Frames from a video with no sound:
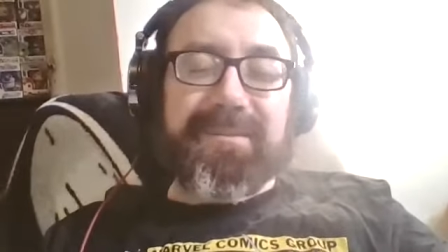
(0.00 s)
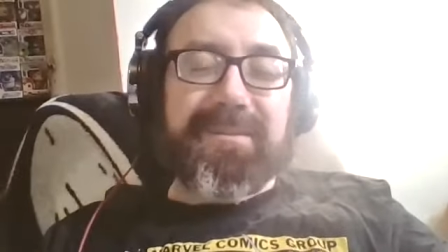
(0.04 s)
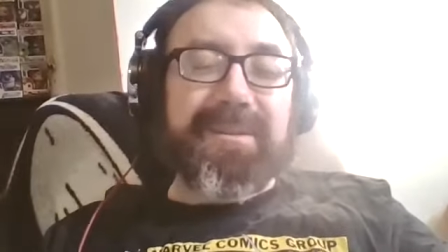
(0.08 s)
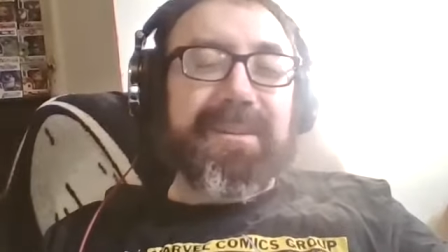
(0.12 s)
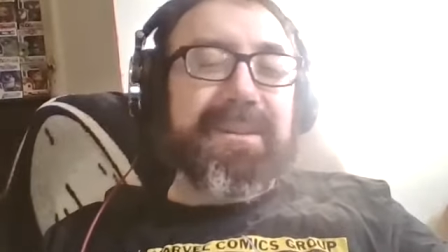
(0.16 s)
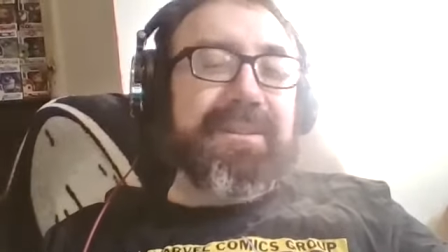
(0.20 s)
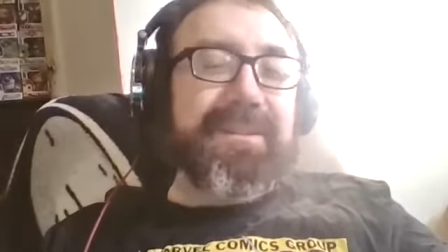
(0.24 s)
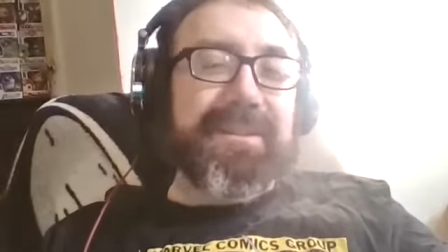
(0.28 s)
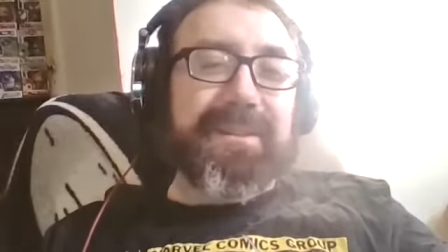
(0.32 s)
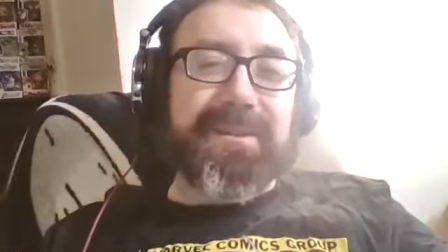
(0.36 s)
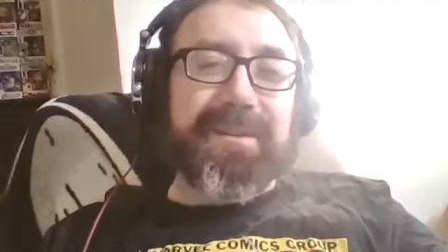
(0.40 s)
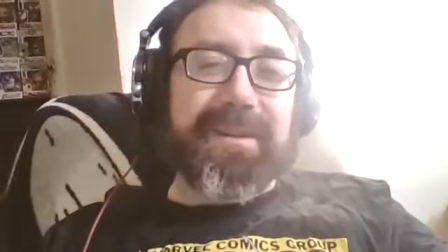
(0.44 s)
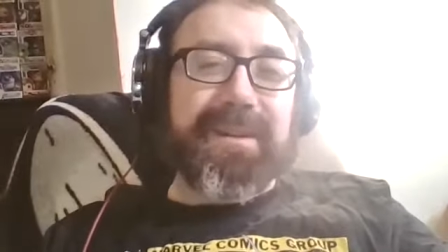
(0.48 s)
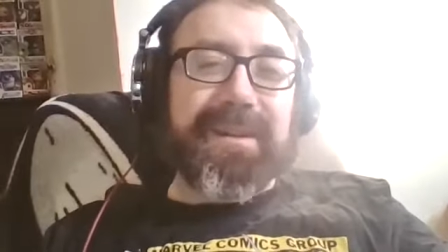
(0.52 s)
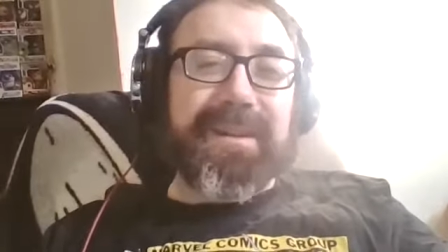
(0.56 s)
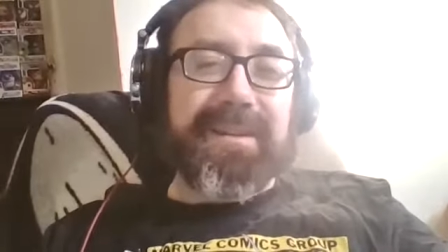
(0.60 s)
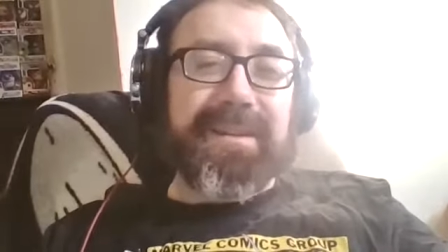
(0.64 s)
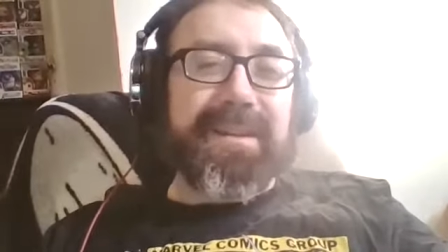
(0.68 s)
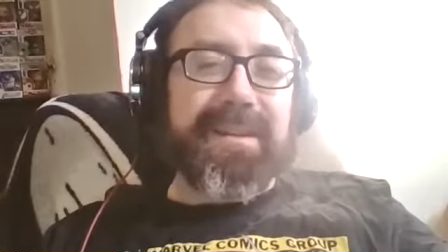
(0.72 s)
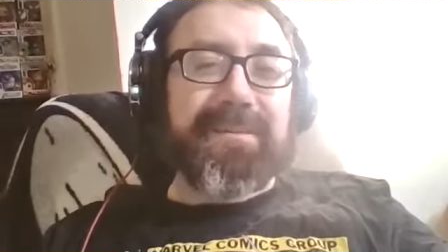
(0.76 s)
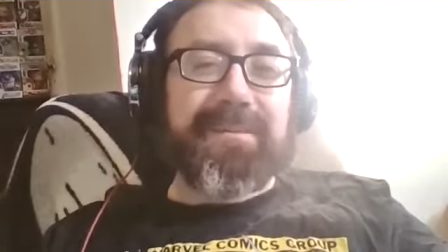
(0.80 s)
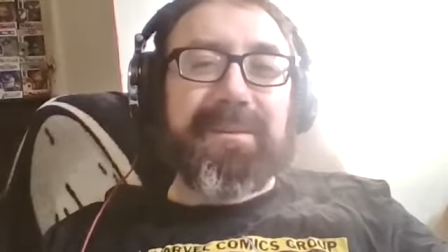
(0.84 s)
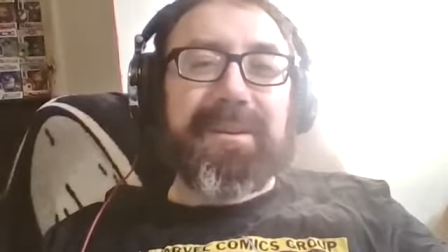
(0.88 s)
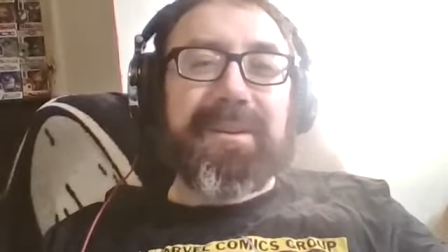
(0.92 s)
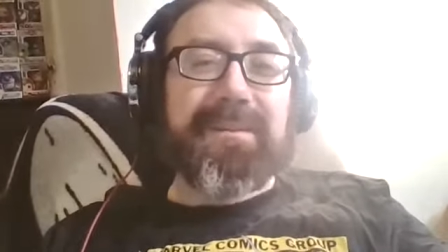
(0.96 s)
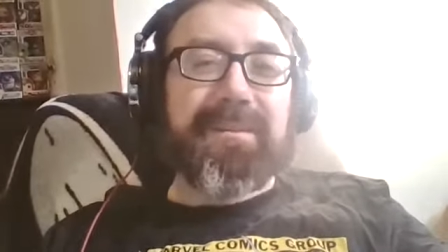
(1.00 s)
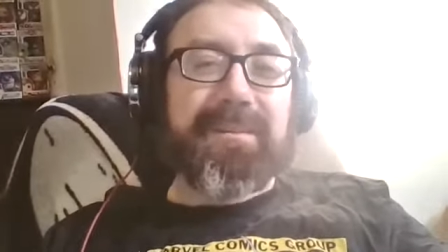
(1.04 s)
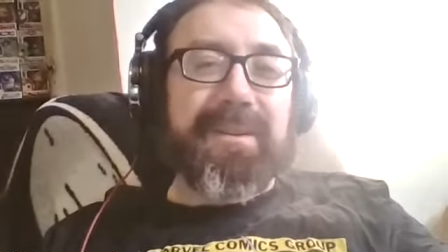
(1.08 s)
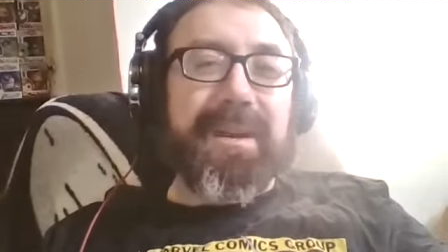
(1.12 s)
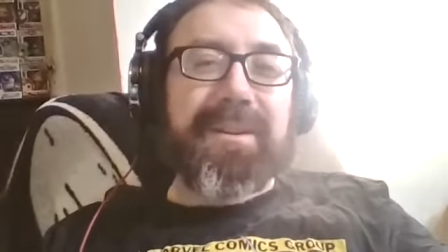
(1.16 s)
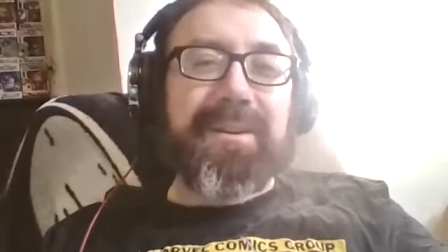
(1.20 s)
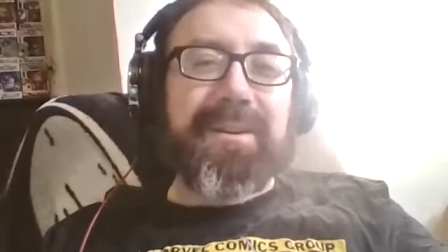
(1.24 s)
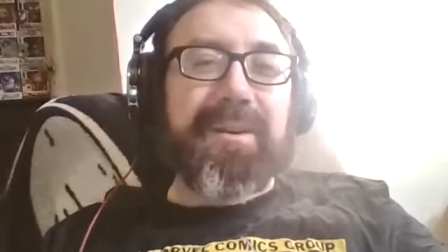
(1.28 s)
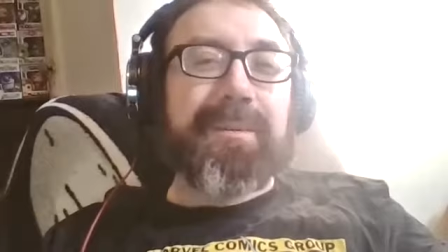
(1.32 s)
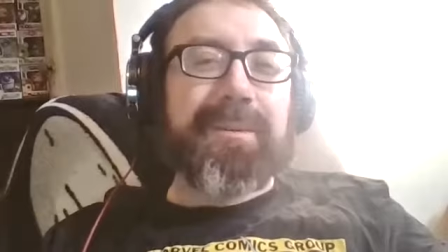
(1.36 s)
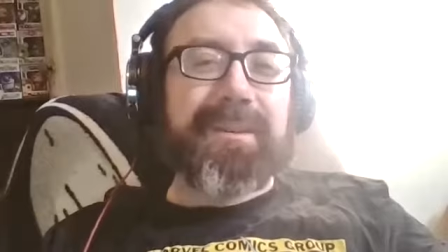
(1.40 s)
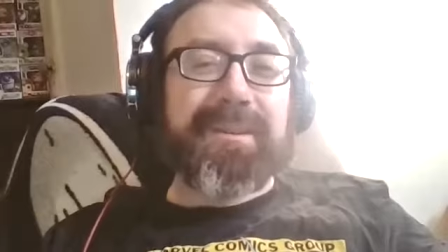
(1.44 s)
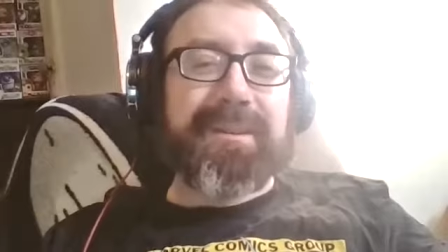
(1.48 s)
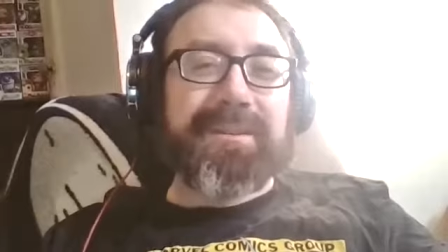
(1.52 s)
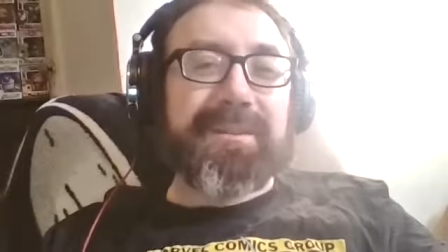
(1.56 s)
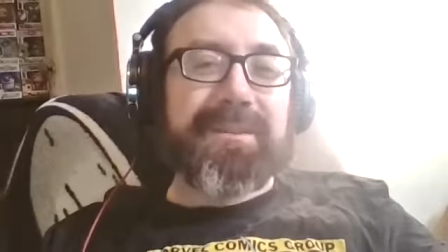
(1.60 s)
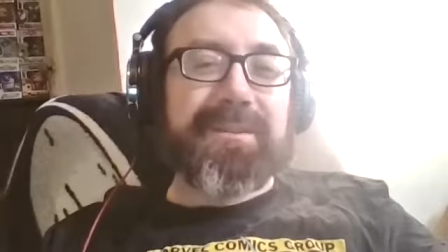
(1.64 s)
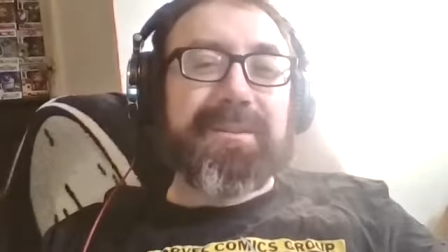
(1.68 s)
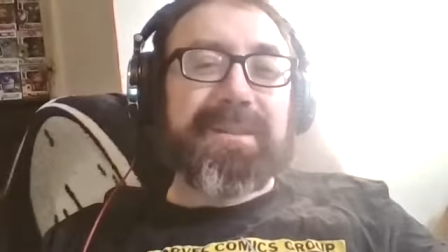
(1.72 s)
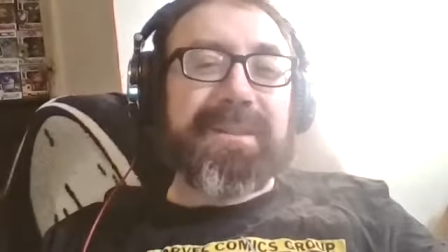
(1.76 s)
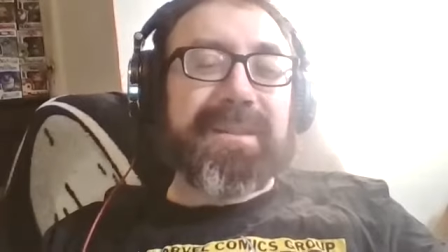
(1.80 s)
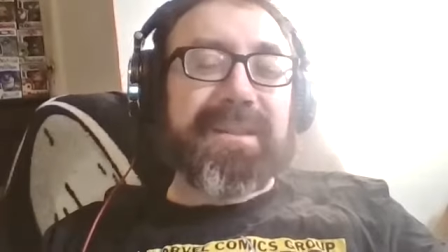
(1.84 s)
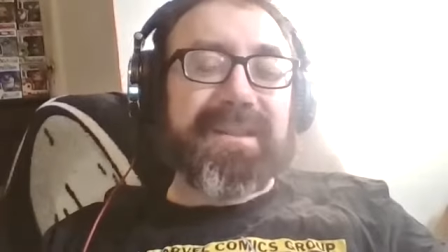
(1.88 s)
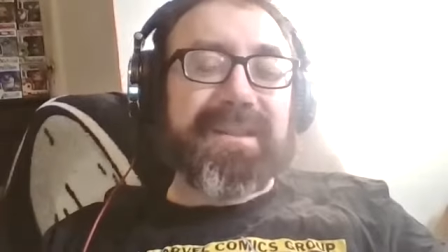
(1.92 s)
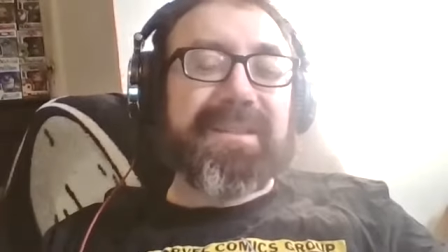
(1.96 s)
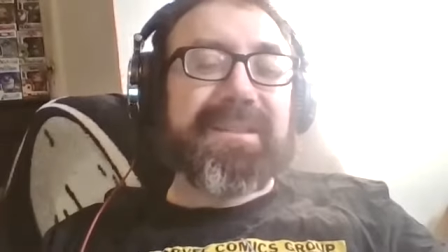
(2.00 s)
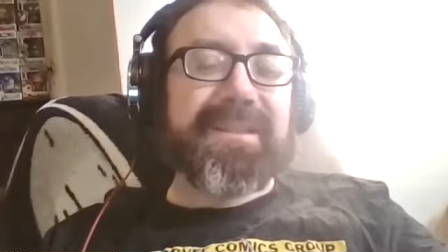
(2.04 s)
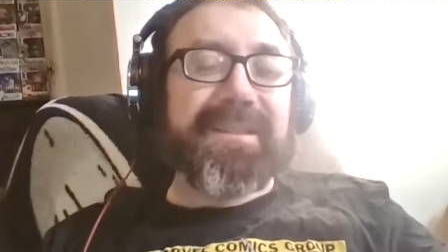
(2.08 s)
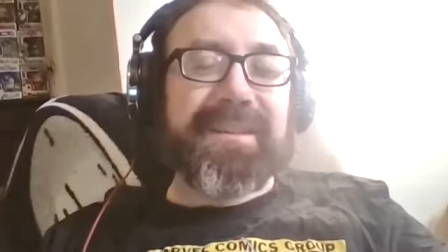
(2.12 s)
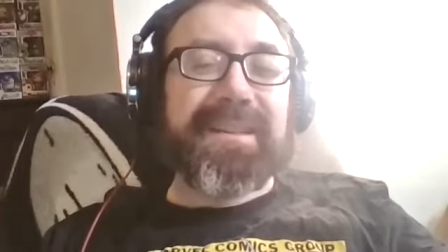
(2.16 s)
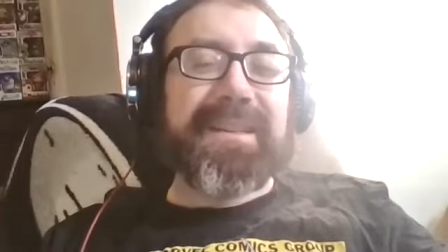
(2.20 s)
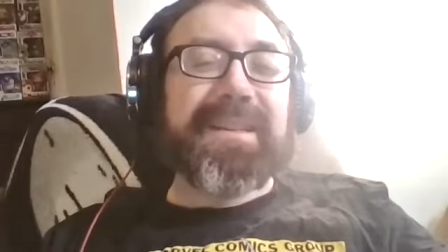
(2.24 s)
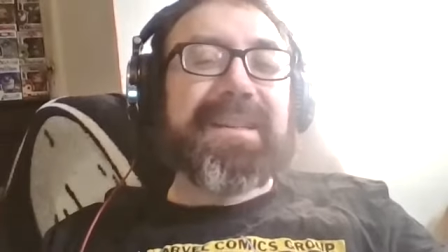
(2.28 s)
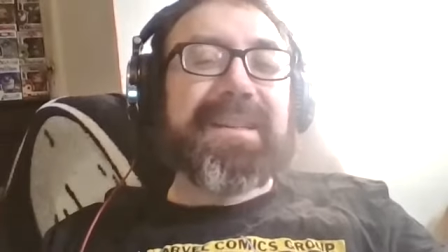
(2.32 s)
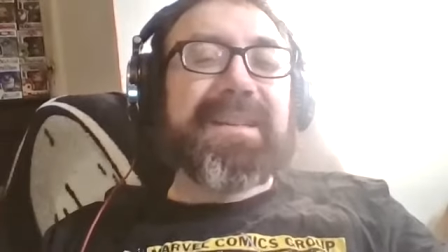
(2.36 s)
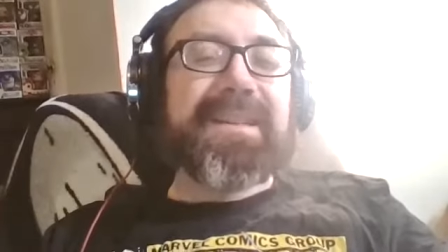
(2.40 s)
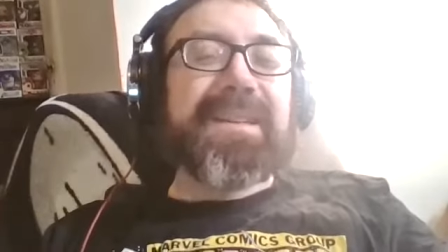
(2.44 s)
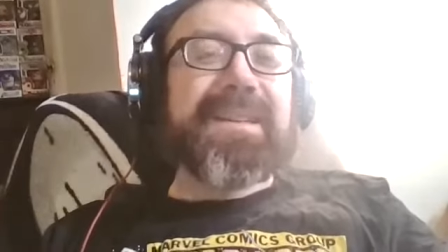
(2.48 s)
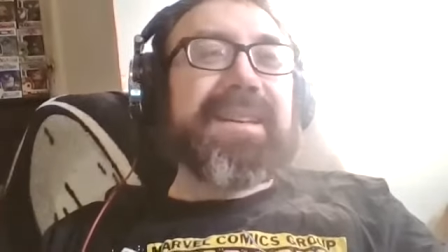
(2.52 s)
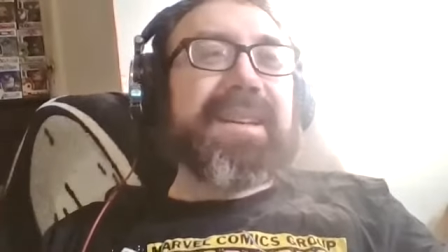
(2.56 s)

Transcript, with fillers: what are you doing like we i know what you're doing you know what I mean?